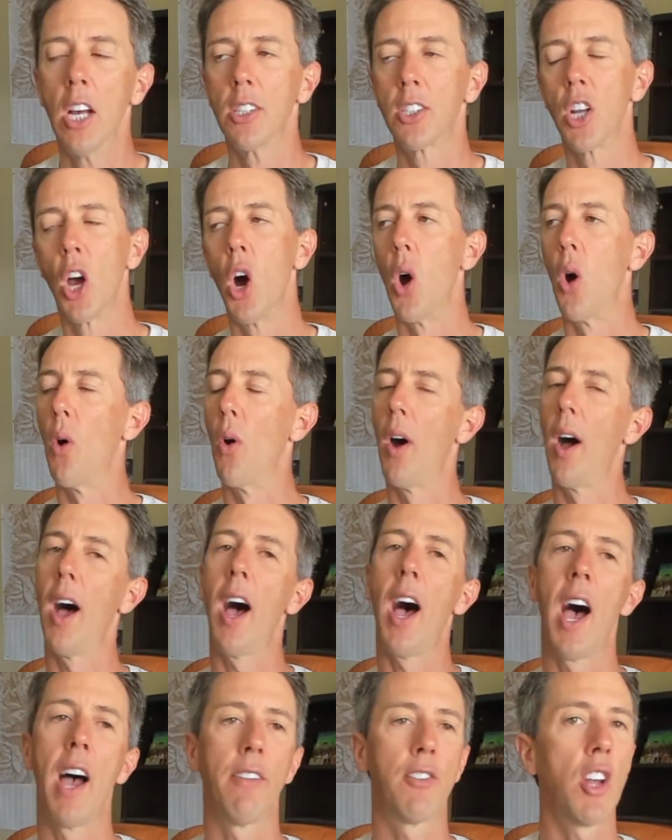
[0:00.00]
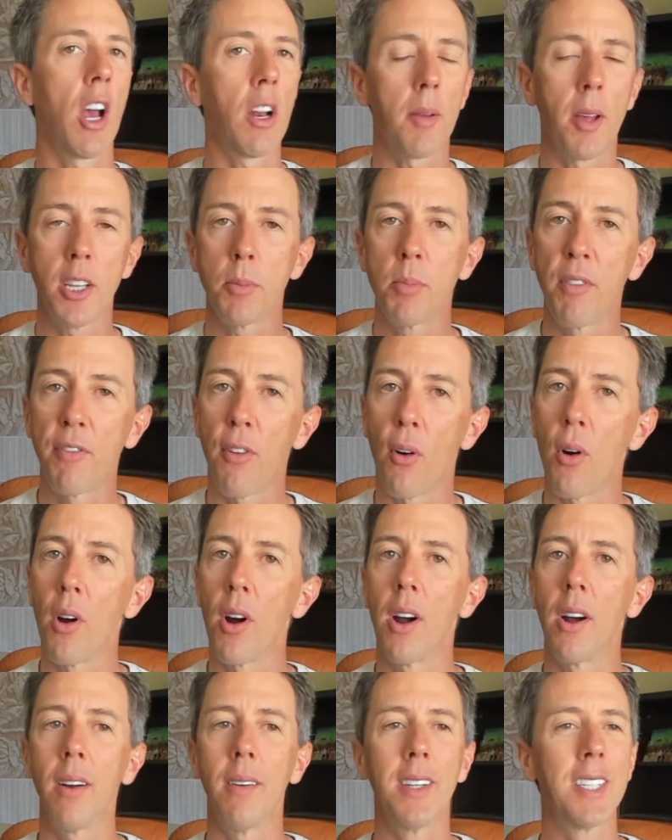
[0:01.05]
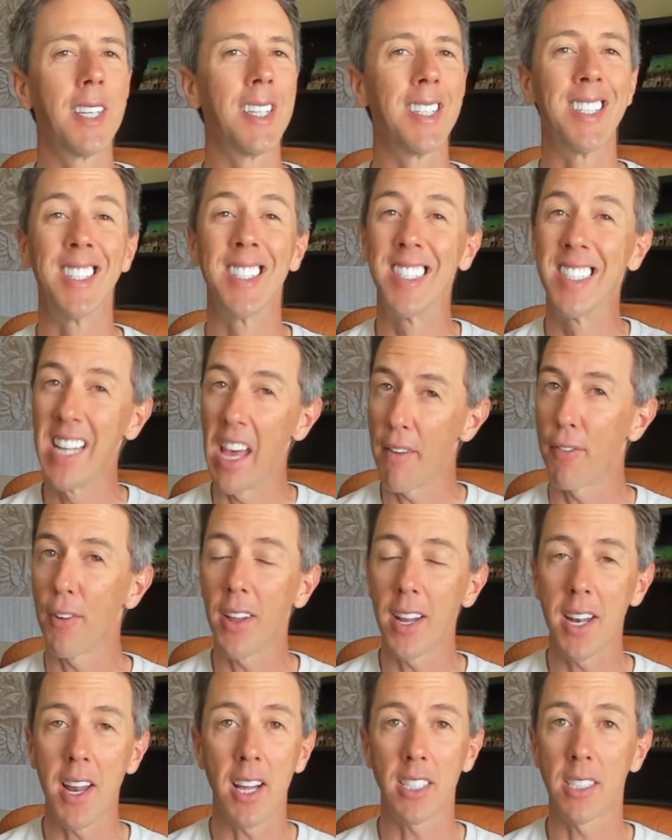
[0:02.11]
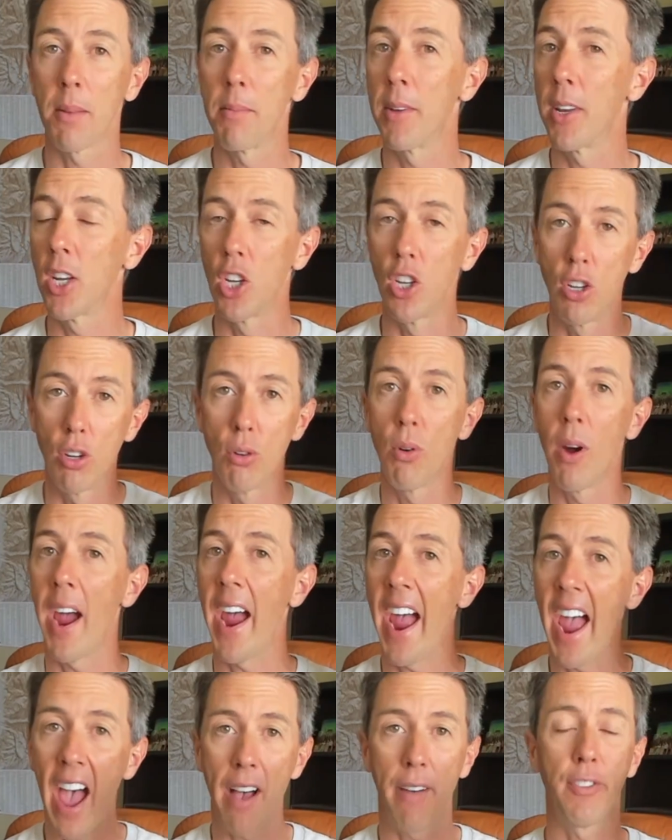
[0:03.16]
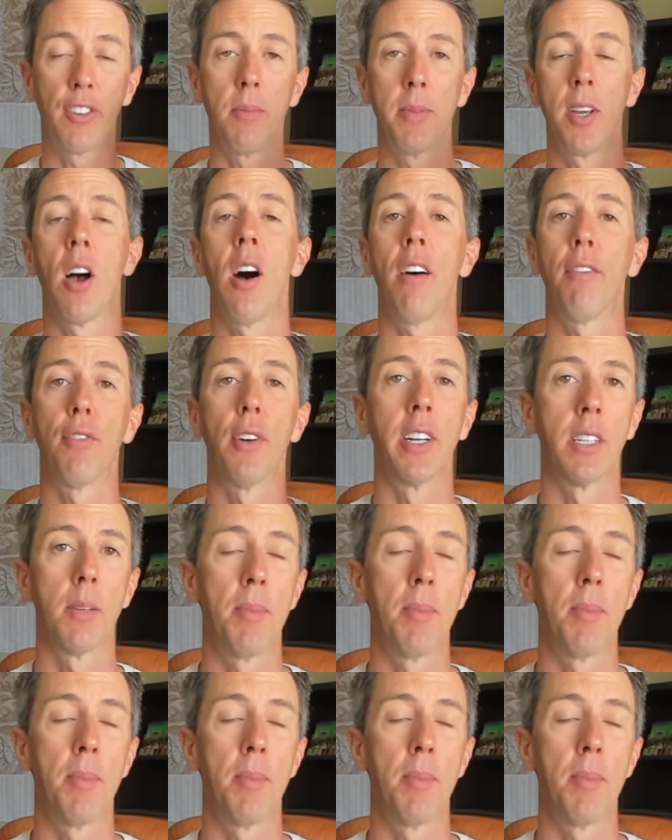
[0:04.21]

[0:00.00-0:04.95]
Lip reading: So I've talked about this before. This is definitely not something you have to be offering to